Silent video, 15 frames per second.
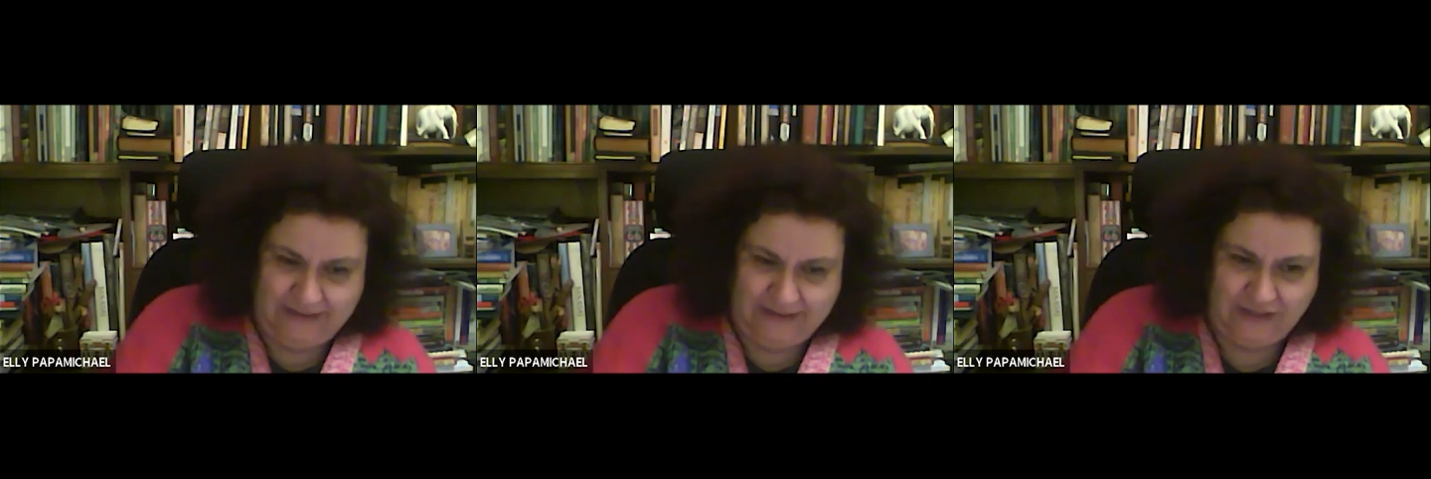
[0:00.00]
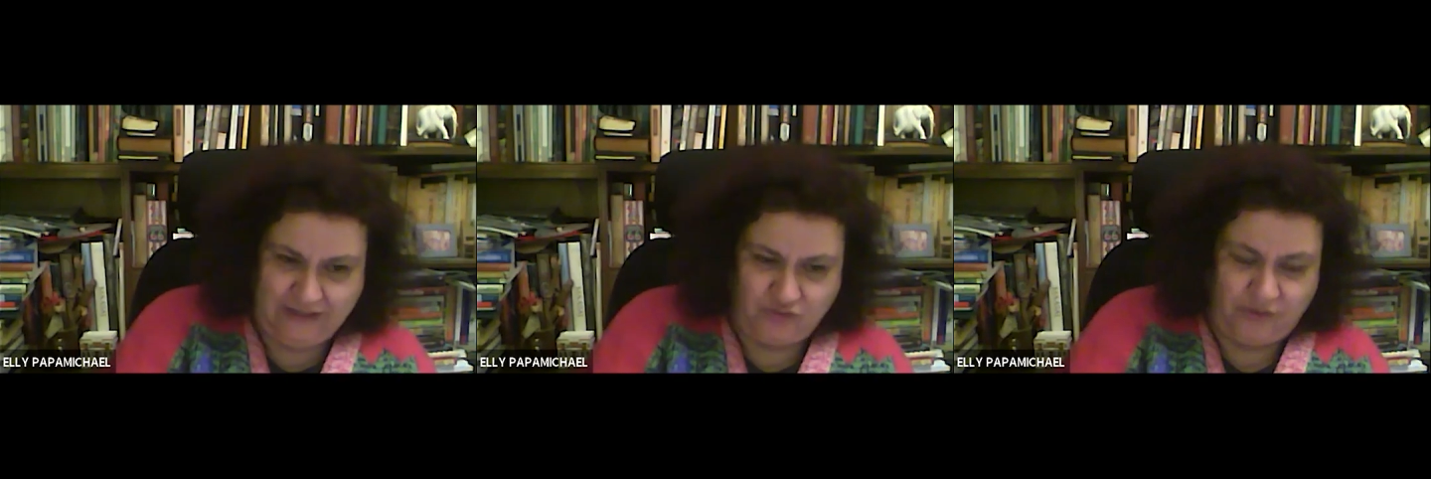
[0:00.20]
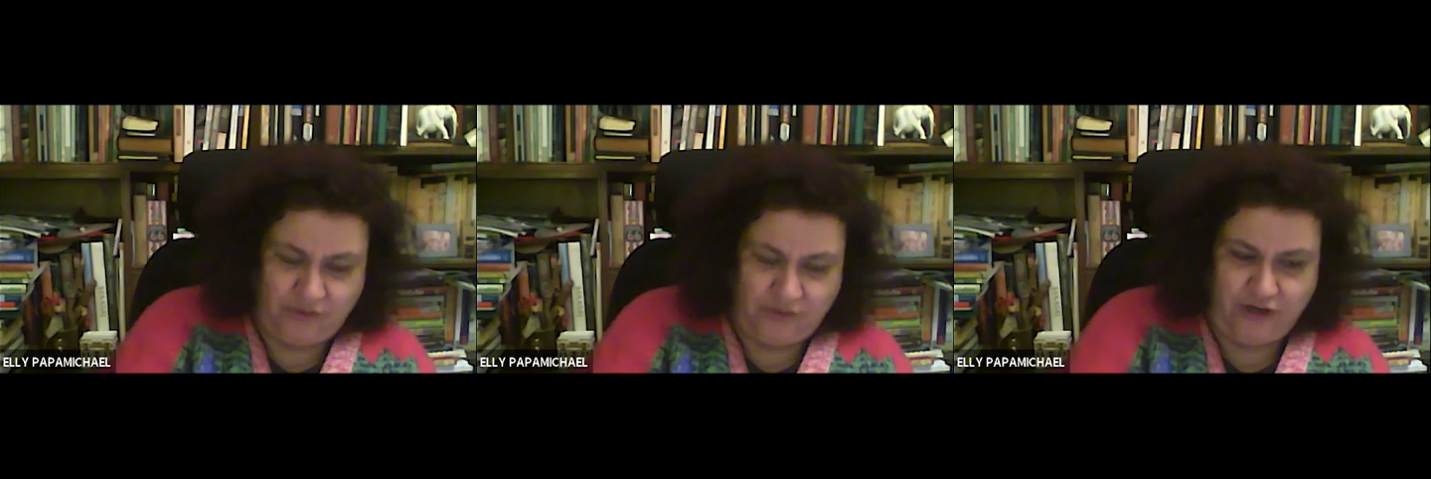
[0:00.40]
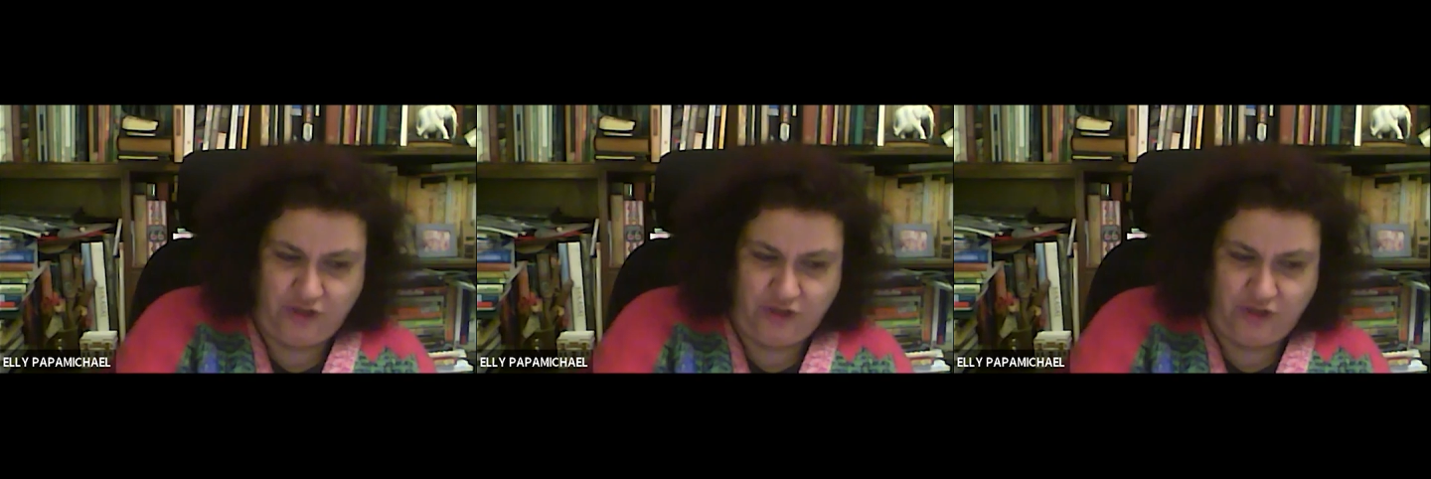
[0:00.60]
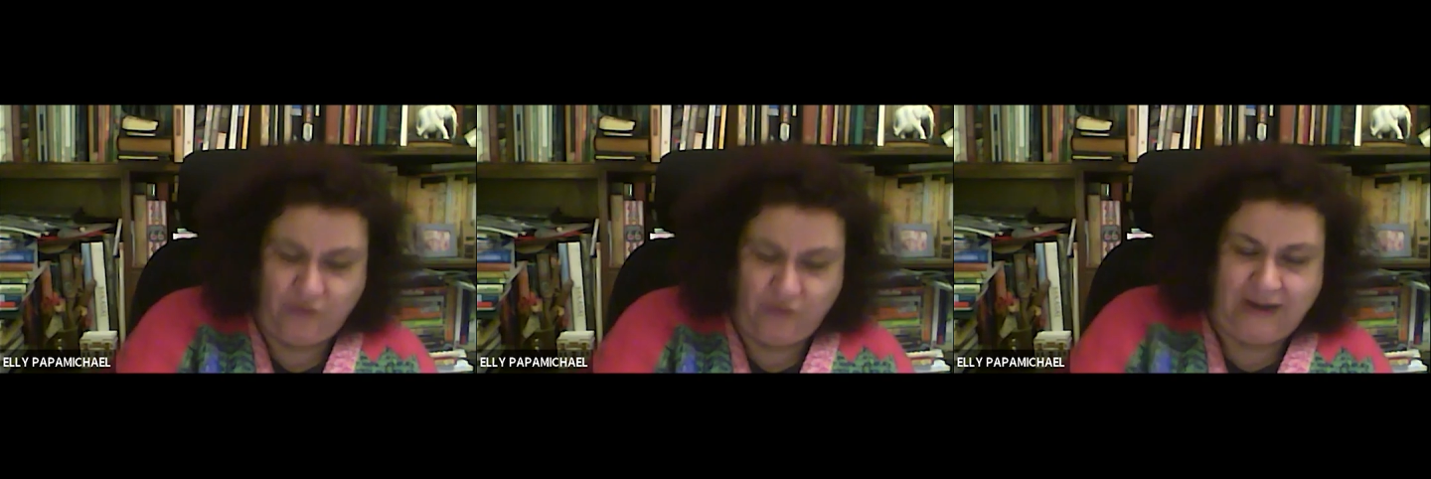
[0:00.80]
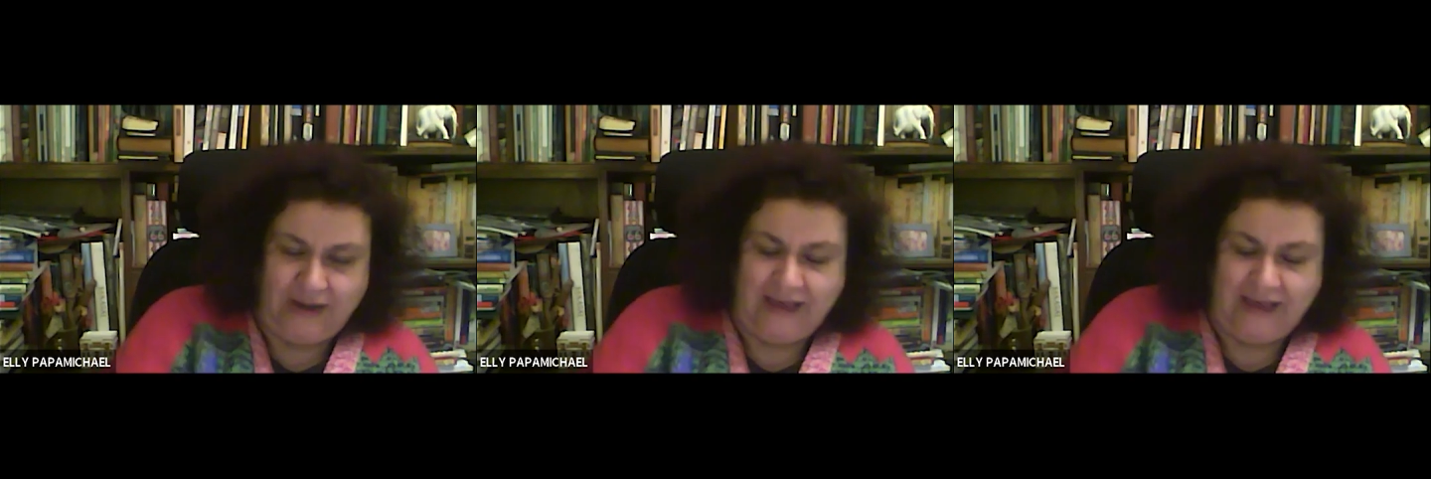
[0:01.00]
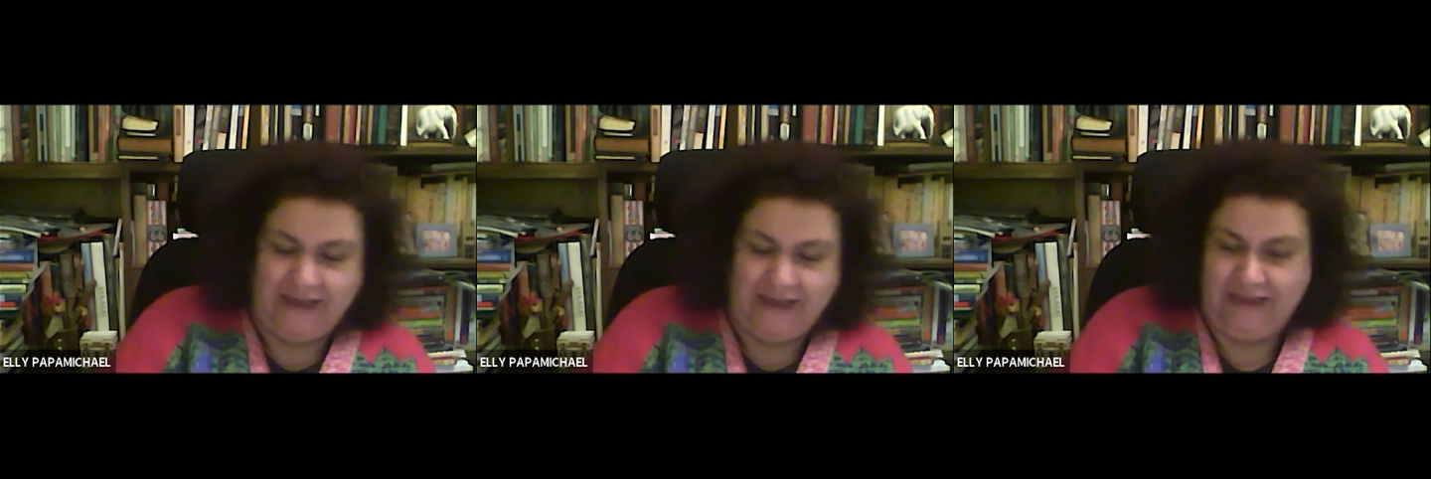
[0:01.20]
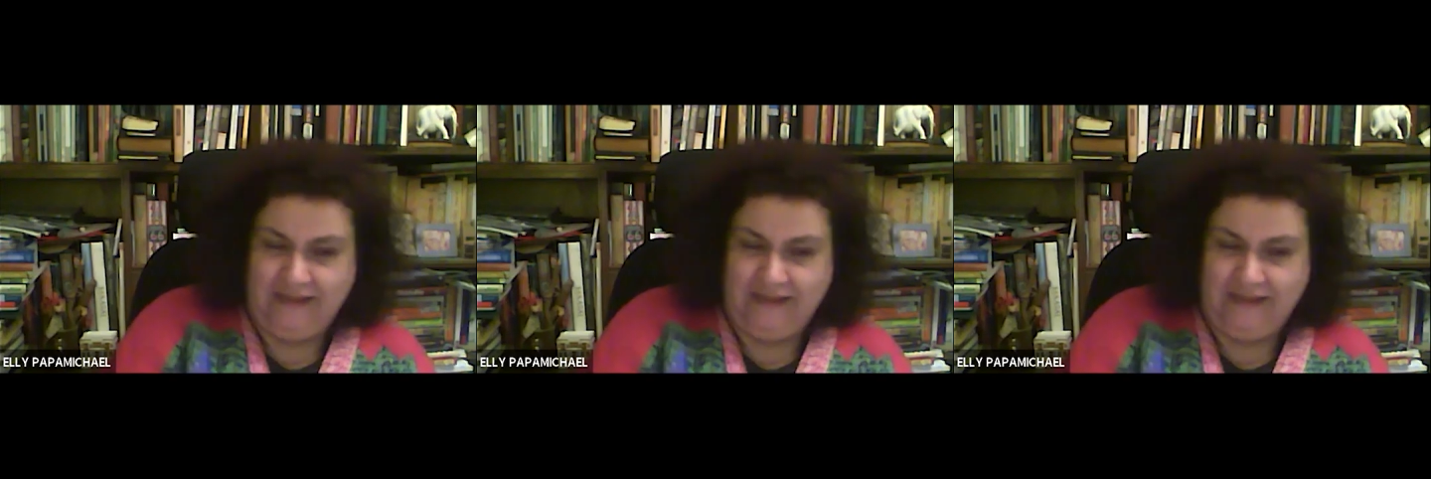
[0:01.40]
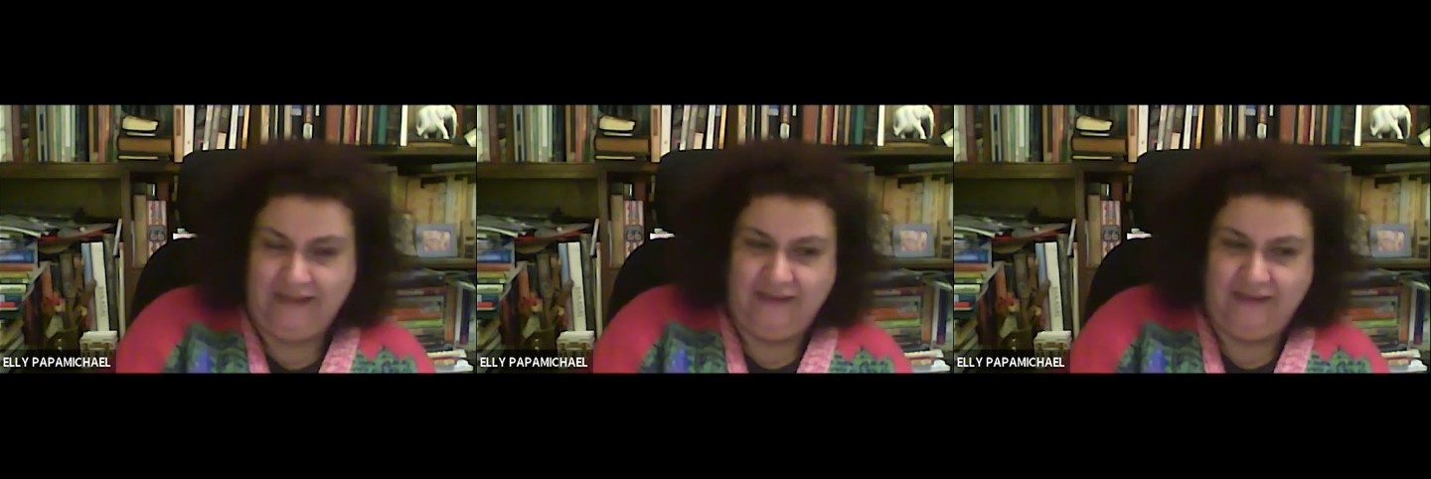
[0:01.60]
is where you and I